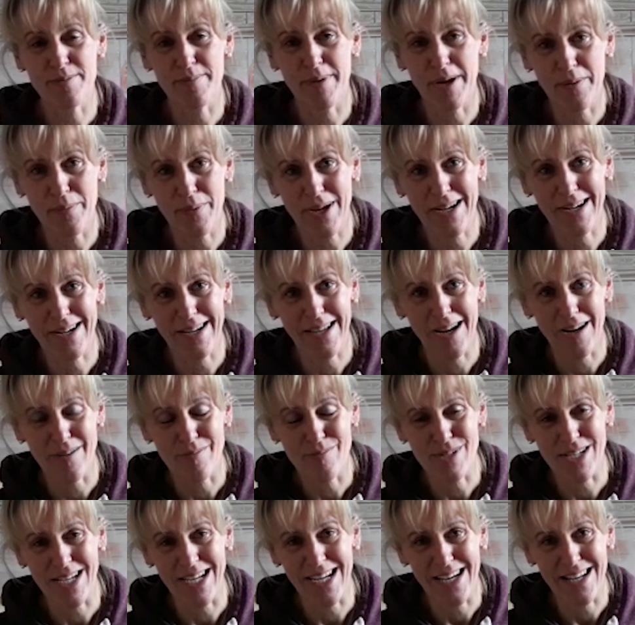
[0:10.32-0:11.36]
my weekly
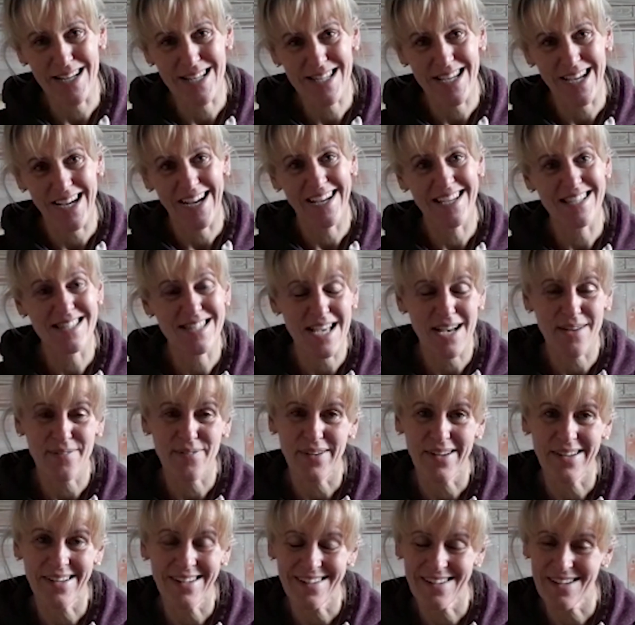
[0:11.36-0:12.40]
update. As
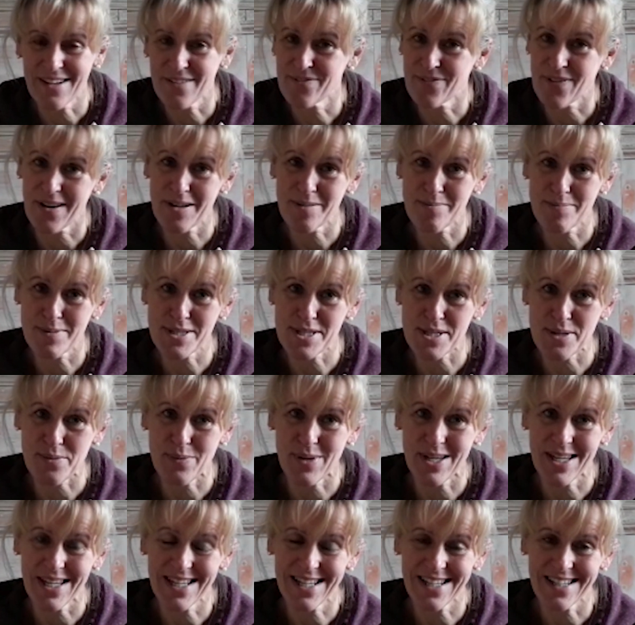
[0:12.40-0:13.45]
ever, a very busy
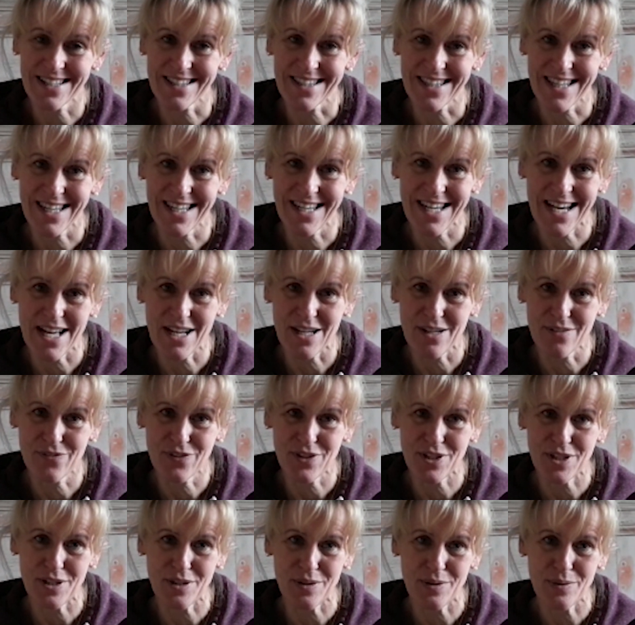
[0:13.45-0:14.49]
week at the
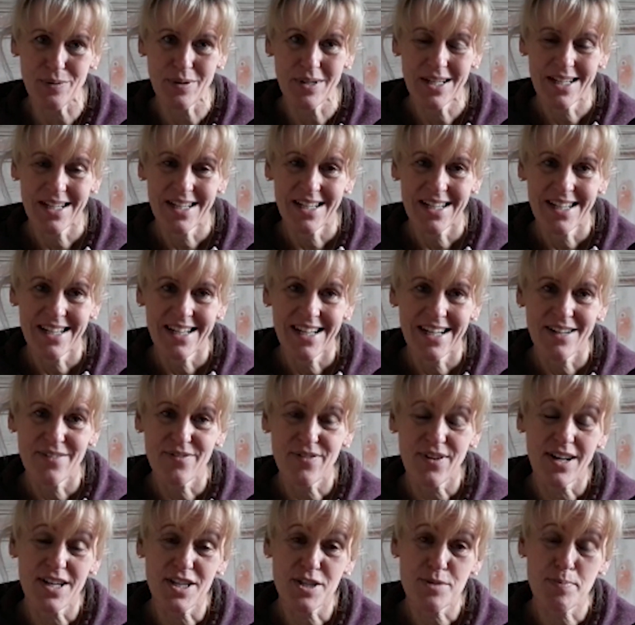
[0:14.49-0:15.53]
NFU.
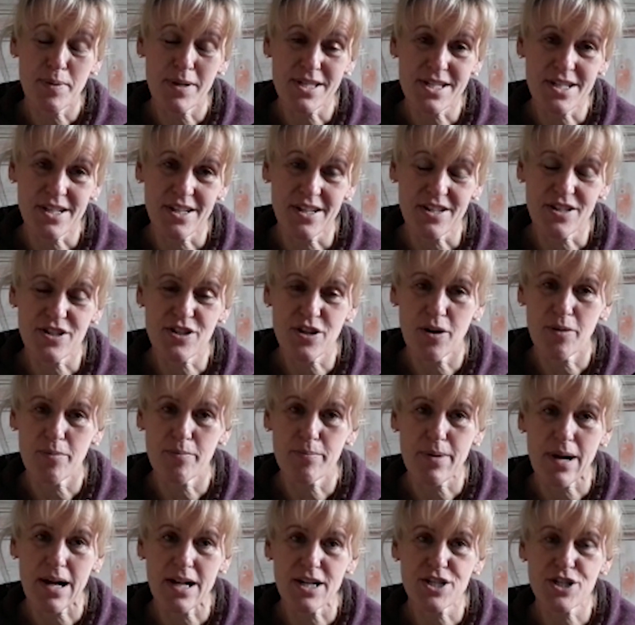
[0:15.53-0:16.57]
Vice President Tom
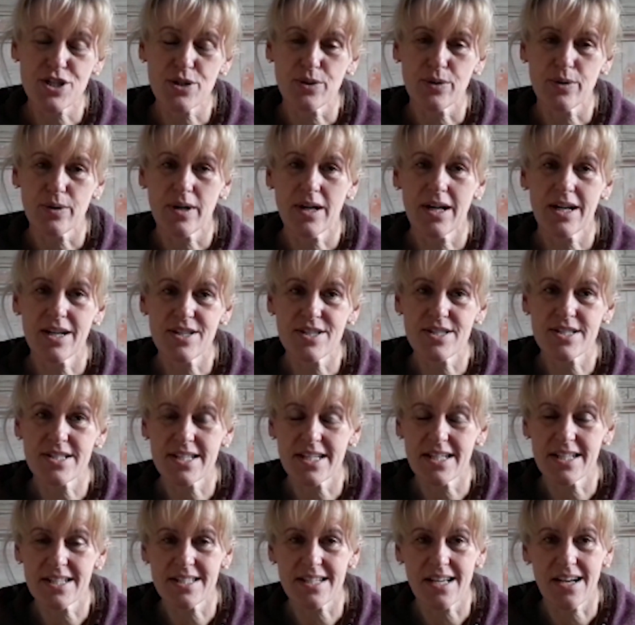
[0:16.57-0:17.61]
Bradshaw
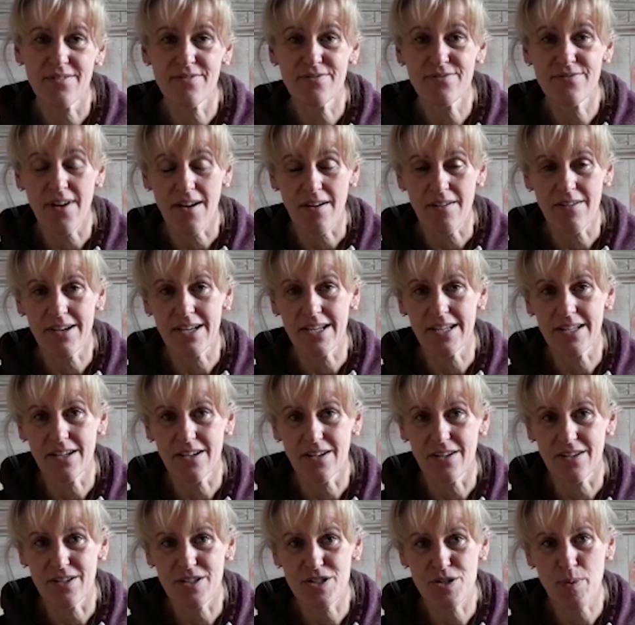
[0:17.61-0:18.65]
hosted a very
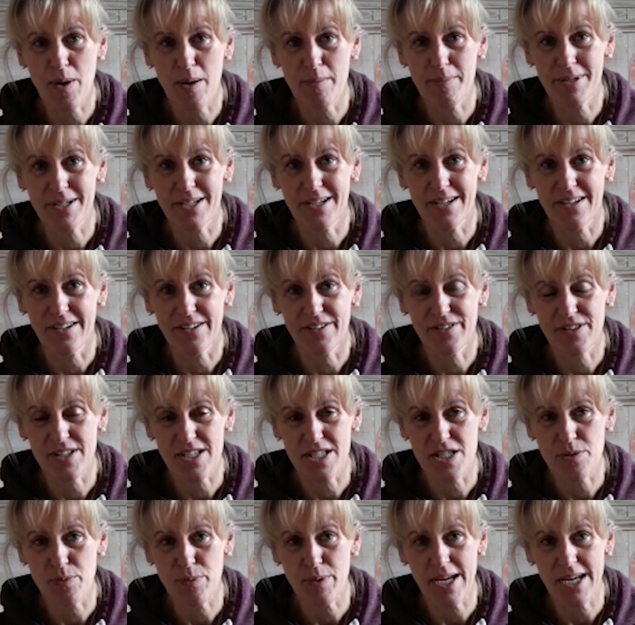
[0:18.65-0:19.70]
large webinar
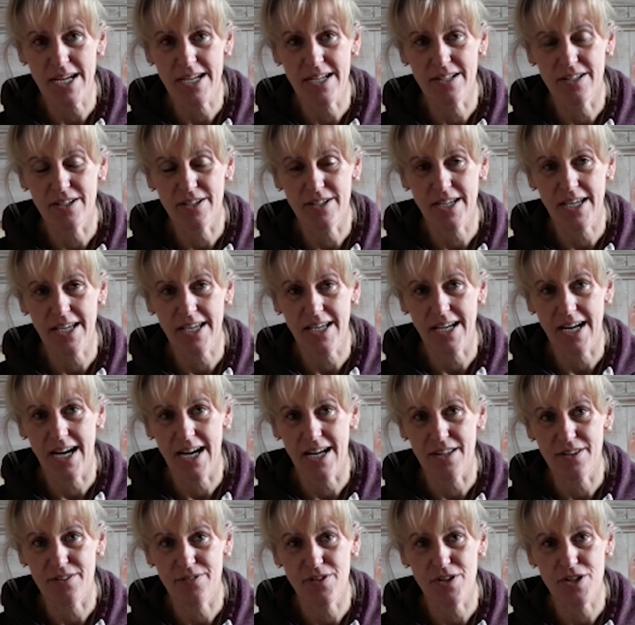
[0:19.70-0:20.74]
this week looking
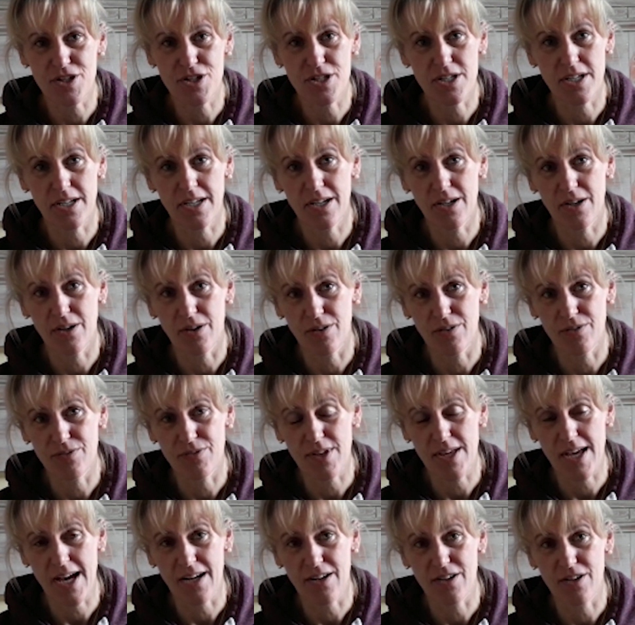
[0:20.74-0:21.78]
at the future of
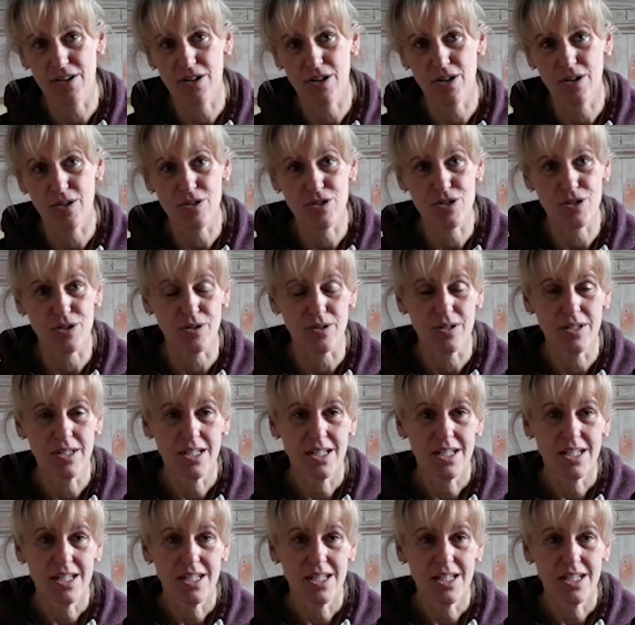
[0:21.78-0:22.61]
the Agricultural